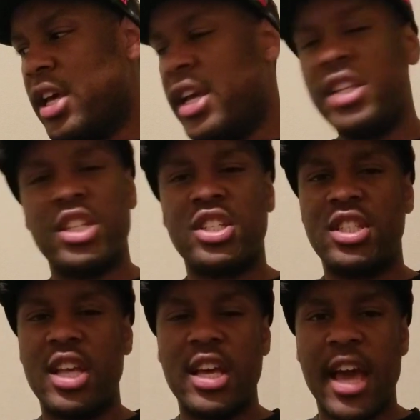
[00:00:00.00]
he's a
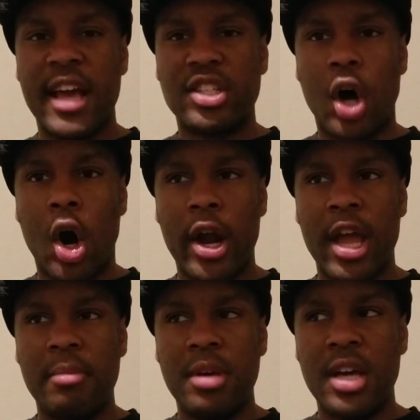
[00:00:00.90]
sick-ass
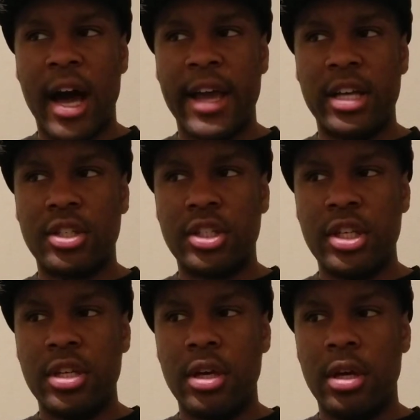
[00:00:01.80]

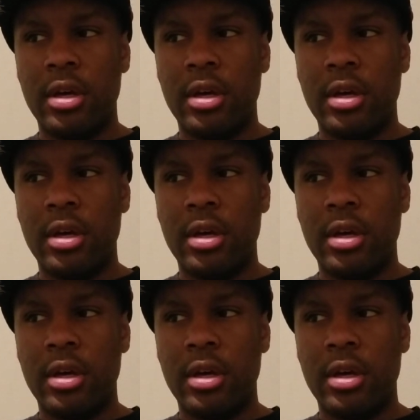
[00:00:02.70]
RAPIST.